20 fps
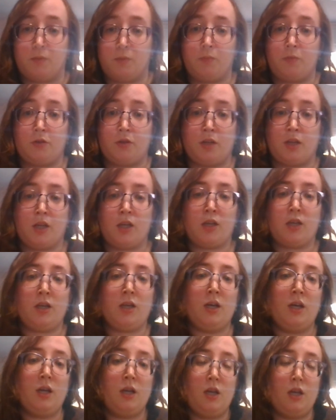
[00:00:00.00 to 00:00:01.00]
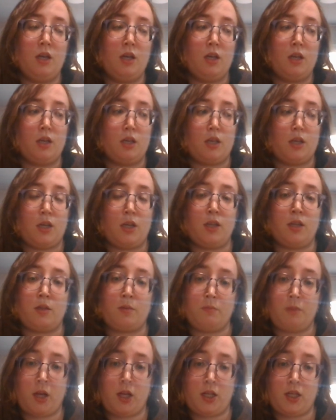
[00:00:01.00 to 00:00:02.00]
putting in
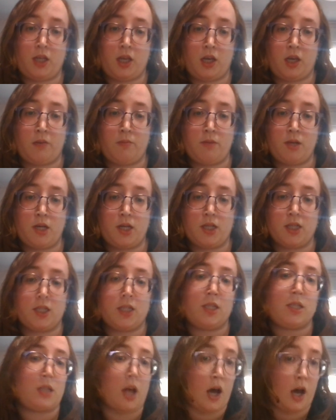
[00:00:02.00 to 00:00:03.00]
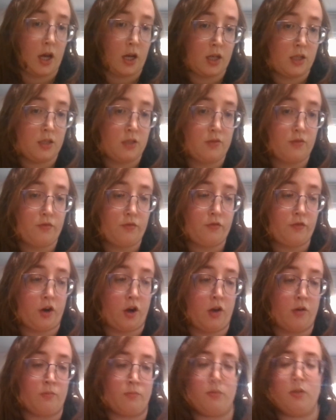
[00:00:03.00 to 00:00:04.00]
the main game aside
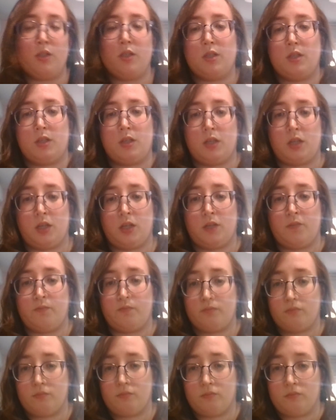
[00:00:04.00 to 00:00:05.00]
from the